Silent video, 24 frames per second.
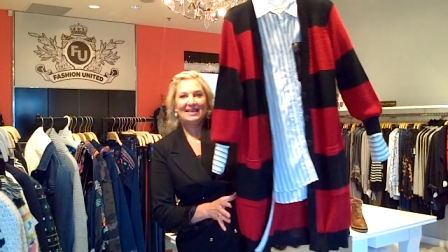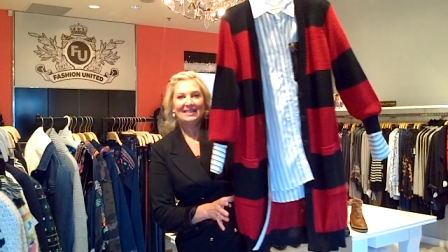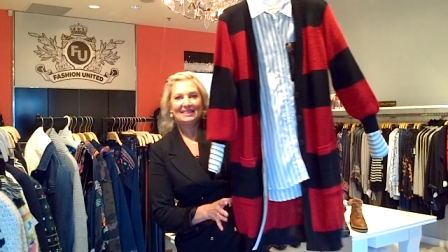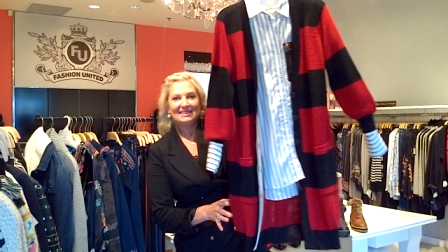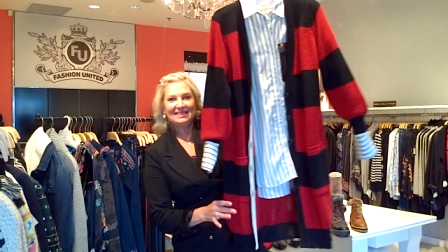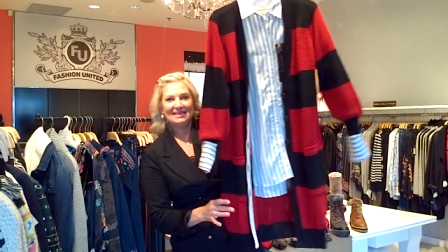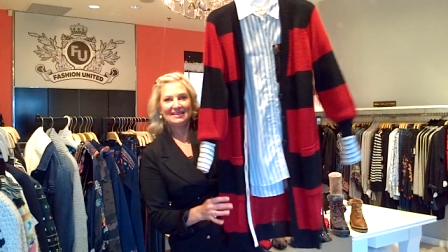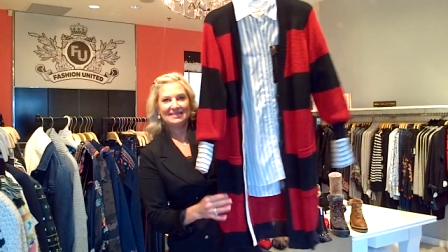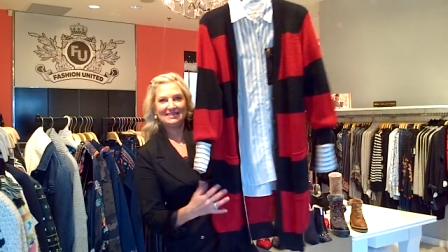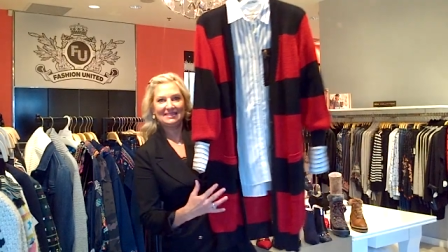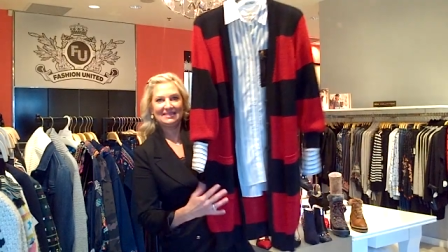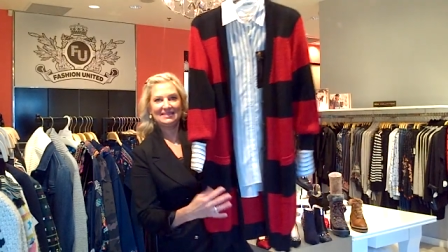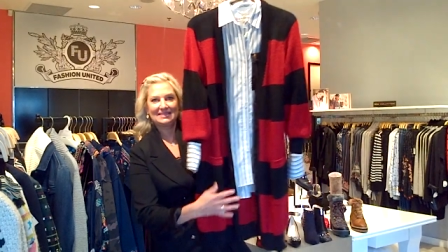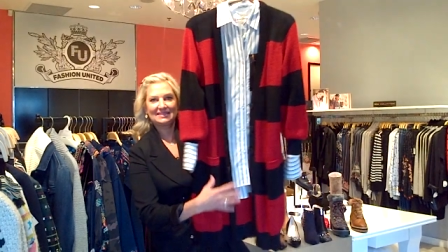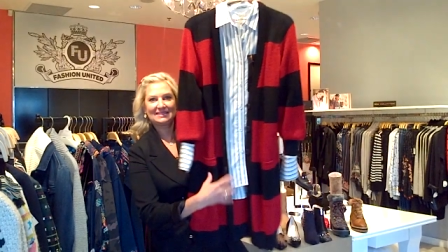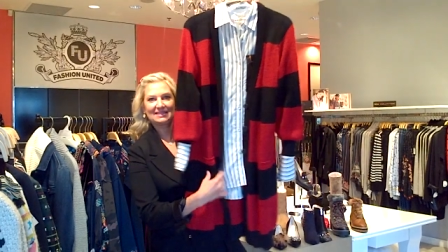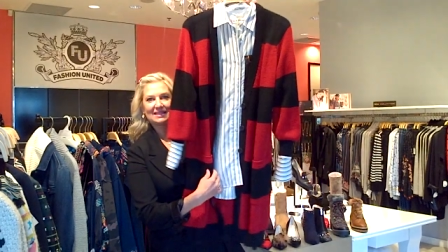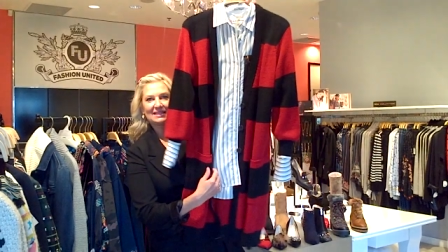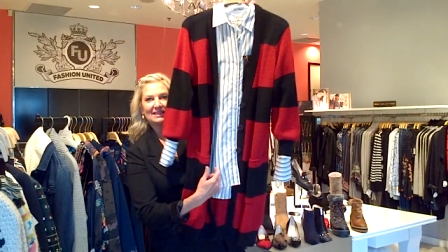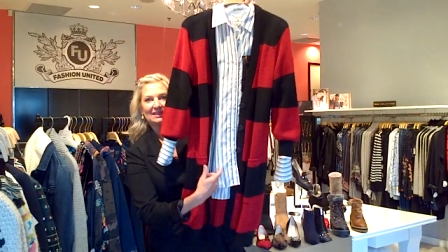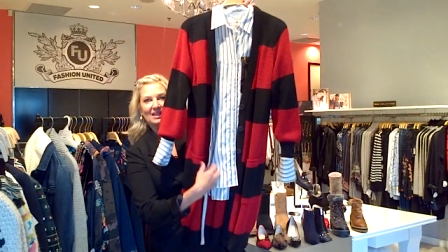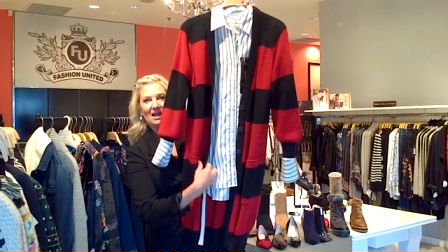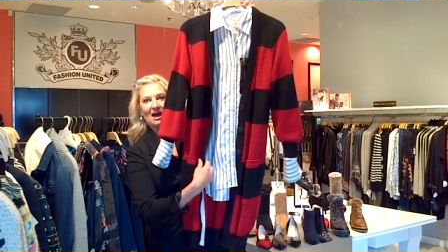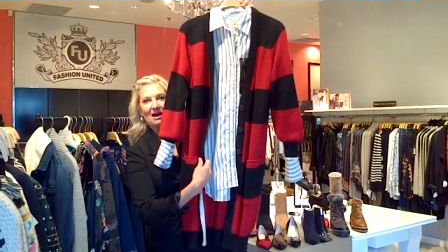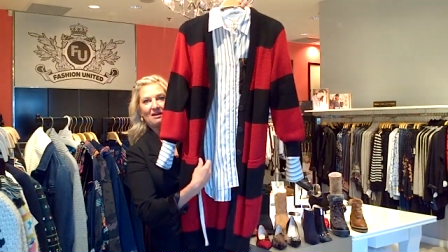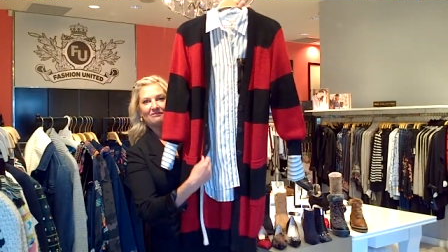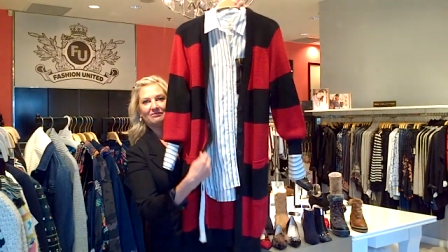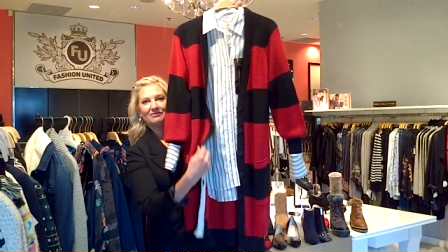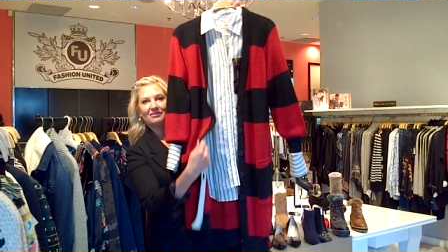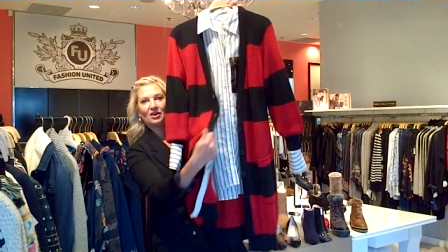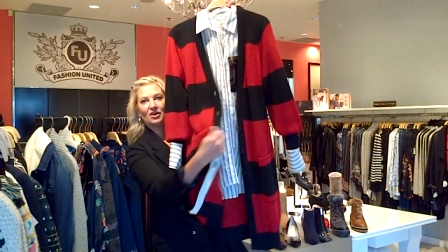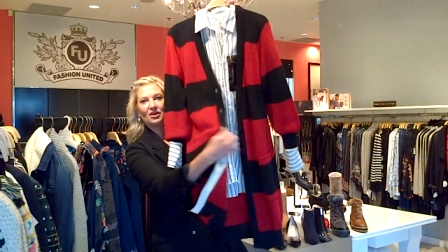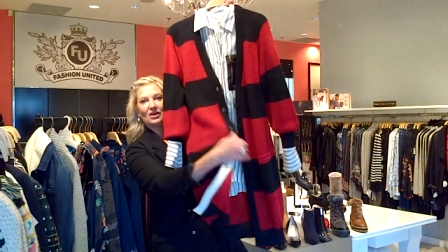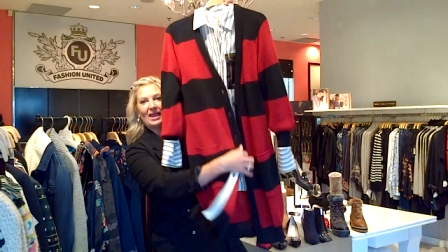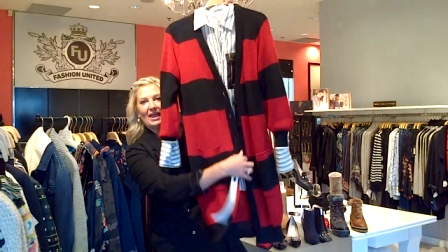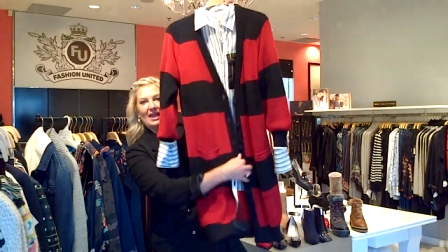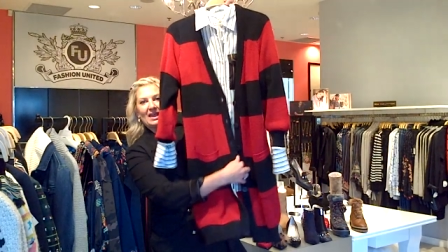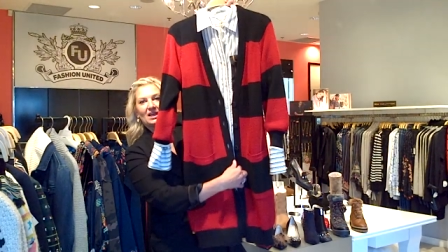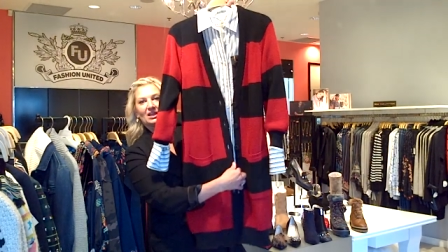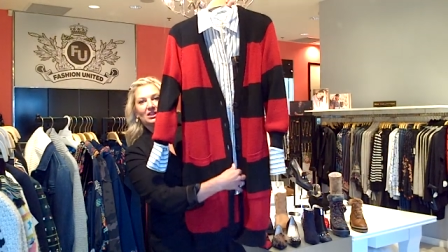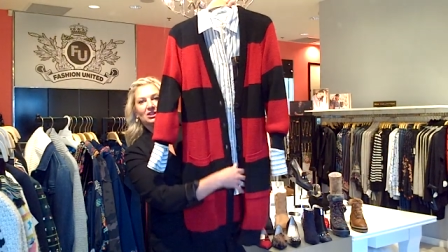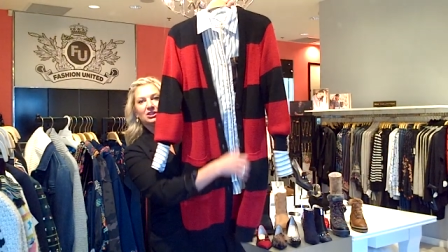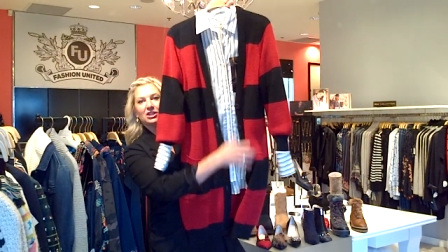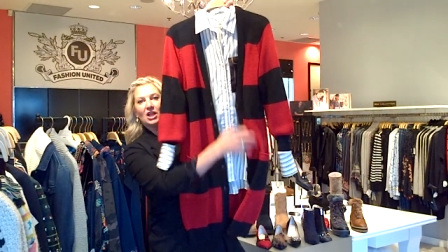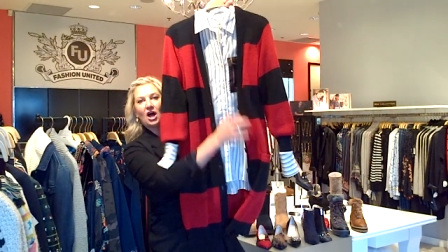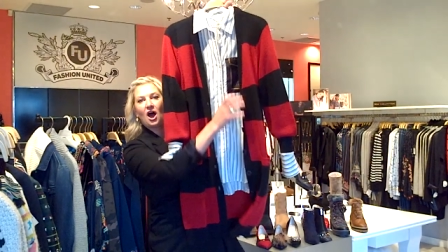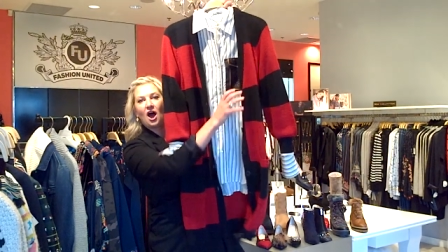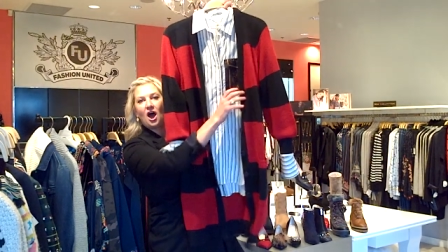this is love. Okay,
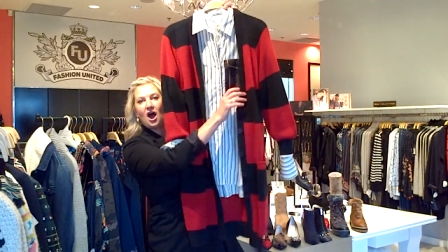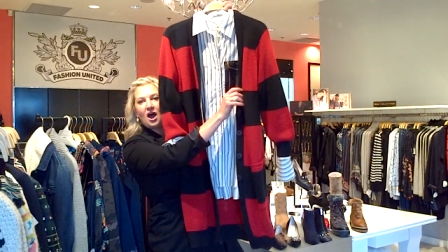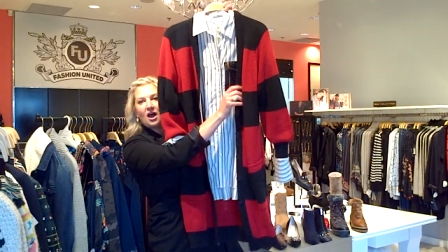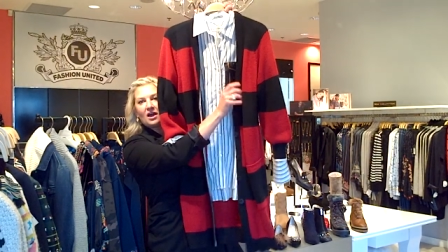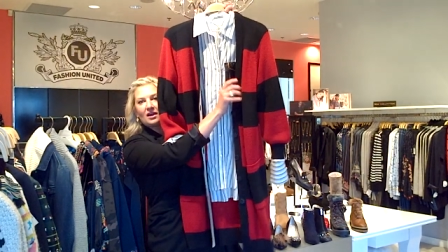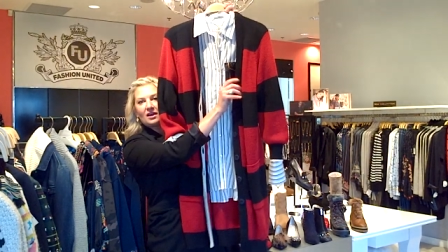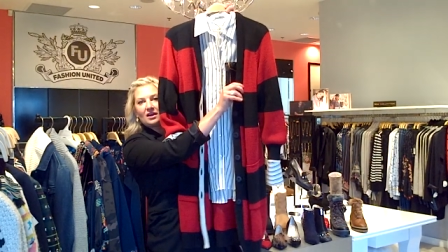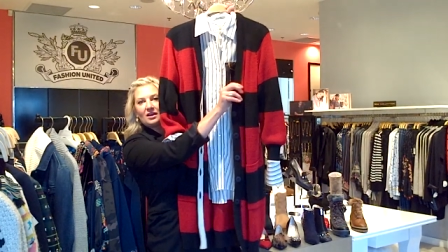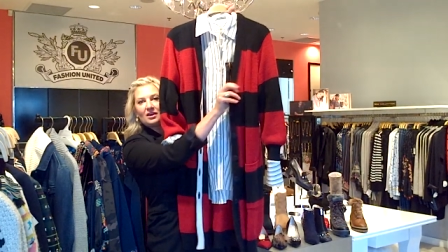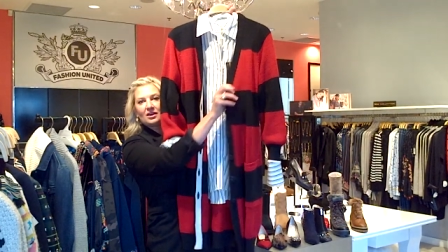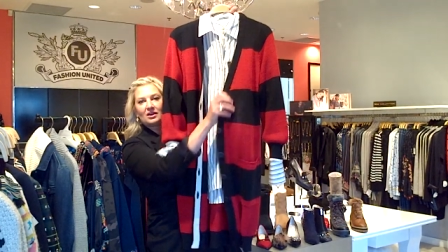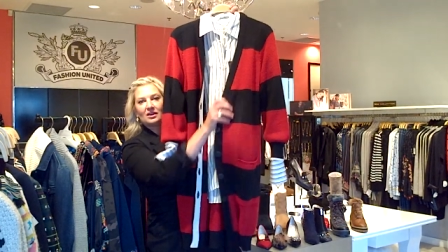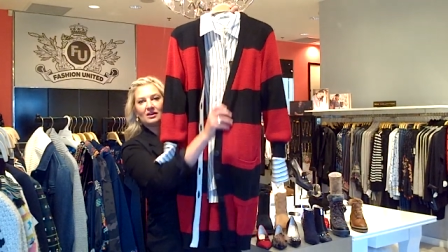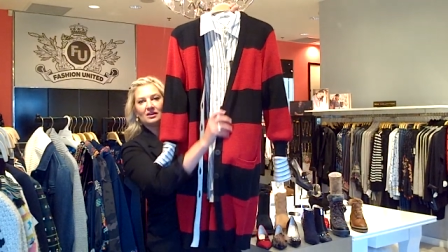long,